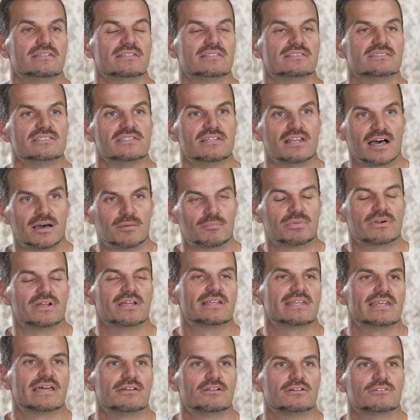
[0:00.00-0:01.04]
does not
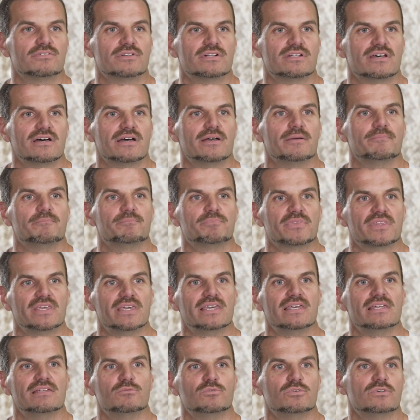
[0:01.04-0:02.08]
break down over time.
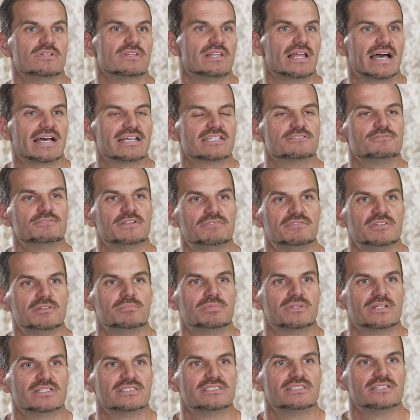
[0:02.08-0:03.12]
It will last
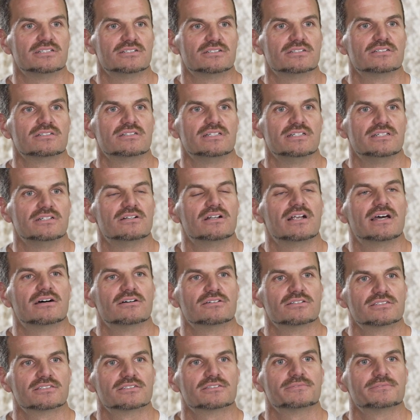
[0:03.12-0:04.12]
50+ years in your house.